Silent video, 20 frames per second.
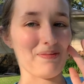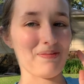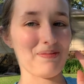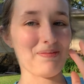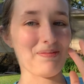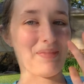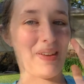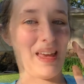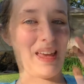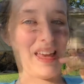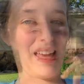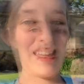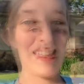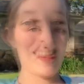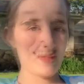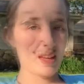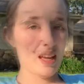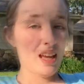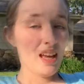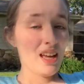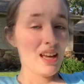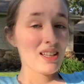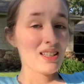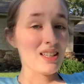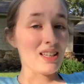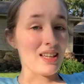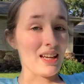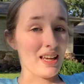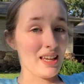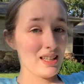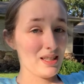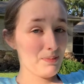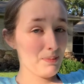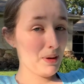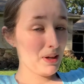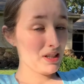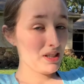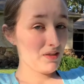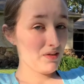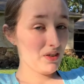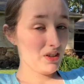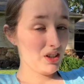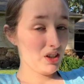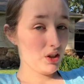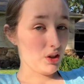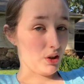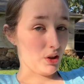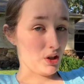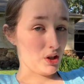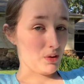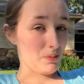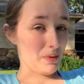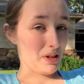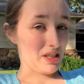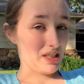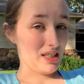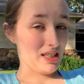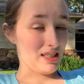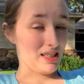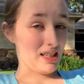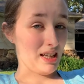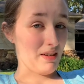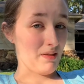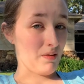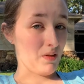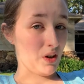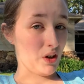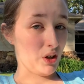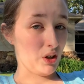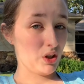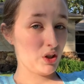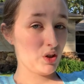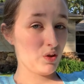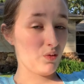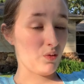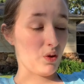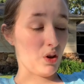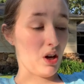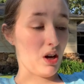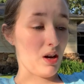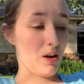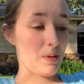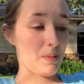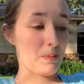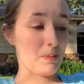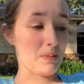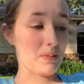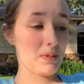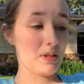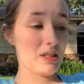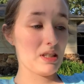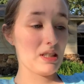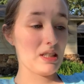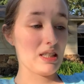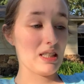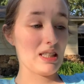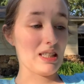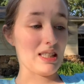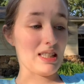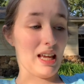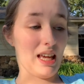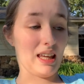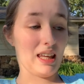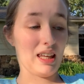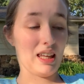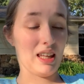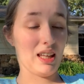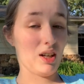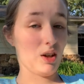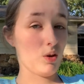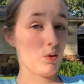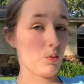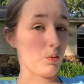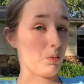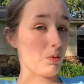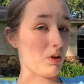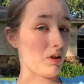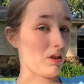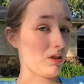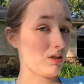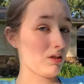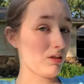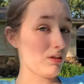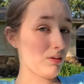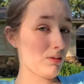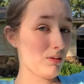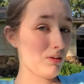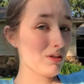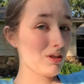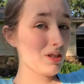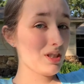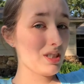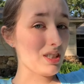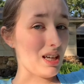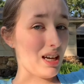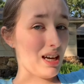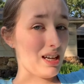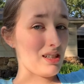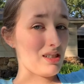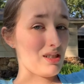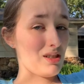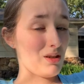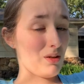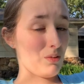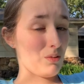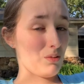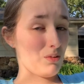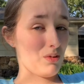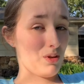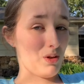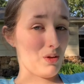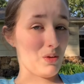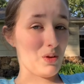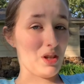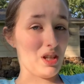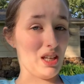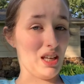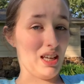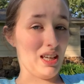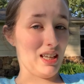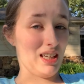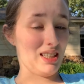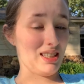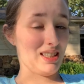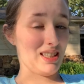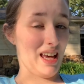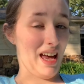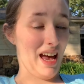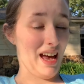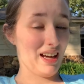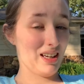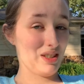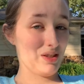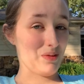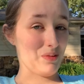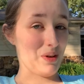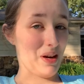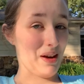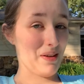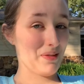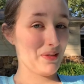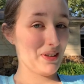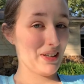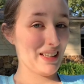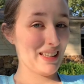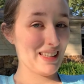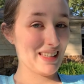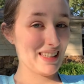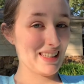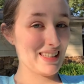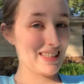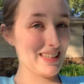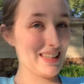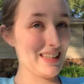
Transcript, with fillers: Bye guys. Today's piece of encouragement is a verse from Second Chronicles. I don't know the exact reference,